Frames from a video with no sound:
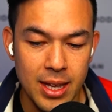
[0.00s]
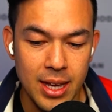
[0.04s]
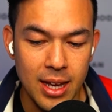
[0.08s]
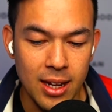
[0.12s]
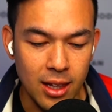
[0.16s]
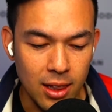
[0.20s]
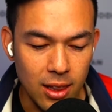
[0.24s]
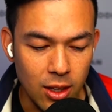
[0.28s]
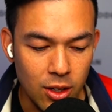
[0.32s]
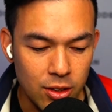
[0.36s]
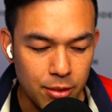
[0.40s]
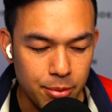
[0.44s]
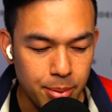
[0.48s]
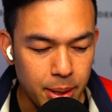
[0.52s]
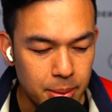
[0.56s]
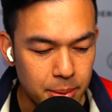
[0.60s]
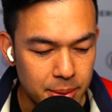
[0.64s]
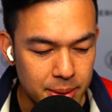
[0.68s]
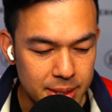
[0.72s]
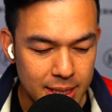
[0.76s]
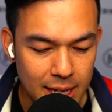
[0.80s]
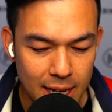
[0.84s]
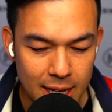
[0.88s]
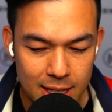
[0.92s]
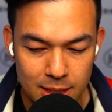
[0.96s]
And a lot of people
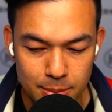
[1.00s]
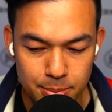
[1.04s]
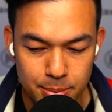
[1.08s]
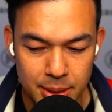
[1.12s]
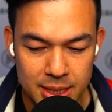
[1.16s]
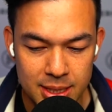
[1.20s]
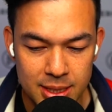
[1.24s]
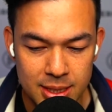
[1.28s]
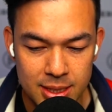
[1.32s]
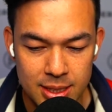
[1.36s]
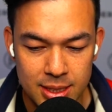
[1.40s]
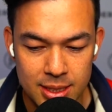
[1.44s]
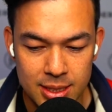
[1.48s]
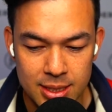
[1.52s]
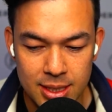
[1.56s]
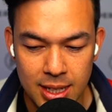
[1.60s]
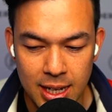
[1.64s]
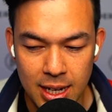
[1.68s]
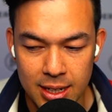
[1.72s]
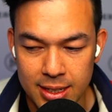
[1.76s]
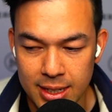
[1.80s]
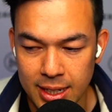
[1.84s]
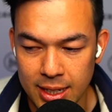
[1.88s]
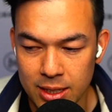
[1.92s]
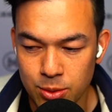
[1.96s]
starting businesses
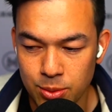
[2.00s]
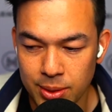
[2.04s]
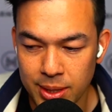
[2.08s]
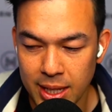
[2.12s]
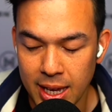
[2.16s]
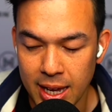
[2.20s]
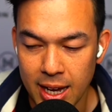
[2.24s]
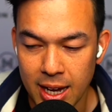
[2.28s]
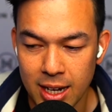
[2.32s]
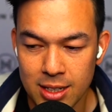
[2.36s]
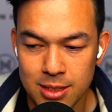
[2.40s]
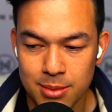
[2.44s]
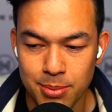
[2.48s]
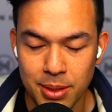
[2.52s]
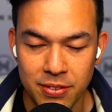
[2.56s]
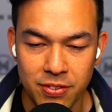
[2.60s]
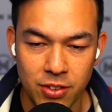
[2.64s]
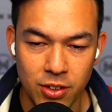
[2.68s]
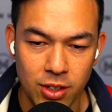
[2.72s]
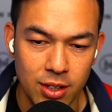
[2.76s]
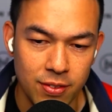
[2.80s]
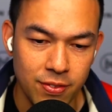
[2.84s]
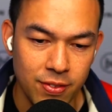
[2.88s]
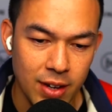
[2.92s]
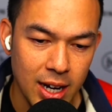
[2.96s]
nowadays, when they ask me
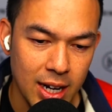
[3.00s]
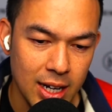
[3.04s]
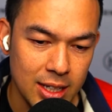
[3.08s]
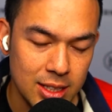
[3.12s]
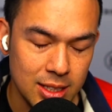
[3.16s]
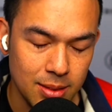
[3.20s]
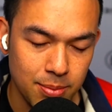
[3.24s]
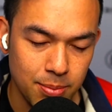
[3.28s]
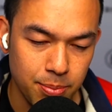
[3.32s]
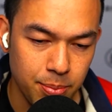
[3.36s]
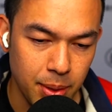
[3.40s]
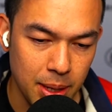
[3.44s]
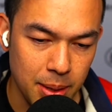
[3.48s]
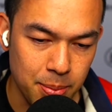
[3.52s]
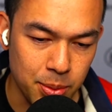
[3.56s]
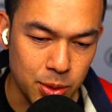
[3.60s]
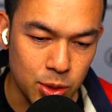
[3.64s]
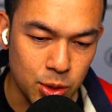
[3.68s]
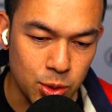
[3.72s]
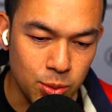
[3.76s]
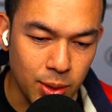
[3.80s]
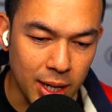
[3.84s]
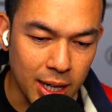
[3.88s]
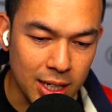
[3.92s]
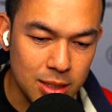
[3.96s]
for advice, and people
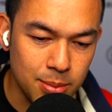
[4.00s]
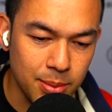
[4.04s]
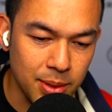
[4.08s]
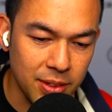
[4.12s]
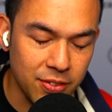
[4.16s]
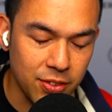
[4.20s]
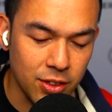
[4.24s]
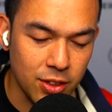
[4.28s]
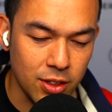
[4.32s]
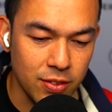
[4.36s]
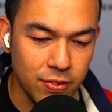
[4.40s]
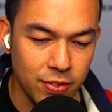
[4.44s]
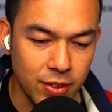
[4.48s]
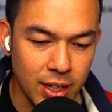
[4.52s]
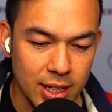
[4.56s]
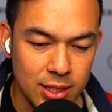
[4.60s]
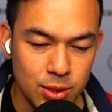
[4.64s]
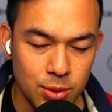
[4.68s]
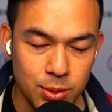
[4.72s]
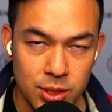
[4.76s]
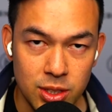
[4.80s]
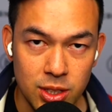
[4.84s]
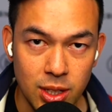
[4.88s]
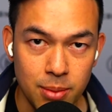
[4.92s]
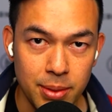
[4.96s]
do ask me for
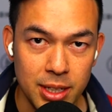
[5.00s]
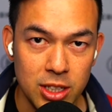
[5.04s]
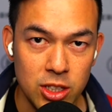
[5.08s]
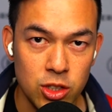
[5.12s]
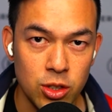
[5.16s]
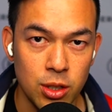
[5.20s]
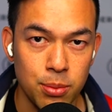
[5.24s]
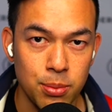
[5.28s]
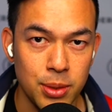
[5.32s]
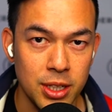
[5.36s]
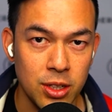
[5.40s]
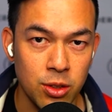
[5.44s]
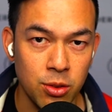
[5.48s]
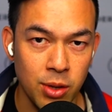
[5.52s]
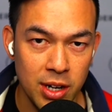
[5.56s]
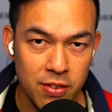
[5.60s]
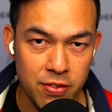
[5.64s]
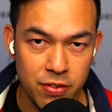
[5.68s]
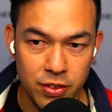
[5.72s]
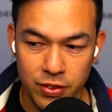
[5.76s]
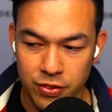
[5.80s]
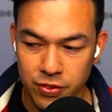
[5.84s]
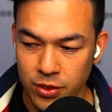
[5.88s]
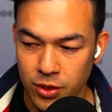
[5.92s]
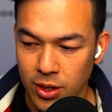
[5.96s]
advice, which I'm extremely
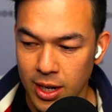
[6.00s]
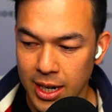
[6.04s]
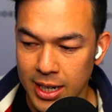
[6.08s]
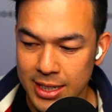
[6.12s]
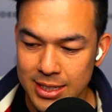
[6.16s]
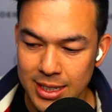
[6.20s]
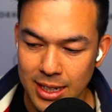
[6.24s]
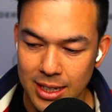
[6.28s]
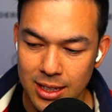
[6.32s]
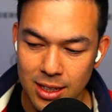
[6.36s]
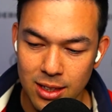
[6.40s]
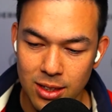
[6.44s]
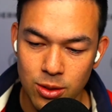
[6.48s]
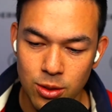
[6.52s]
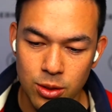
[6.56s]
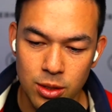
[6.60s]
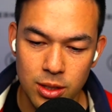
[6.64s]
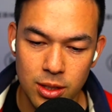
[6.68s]
grateful for, I say, look,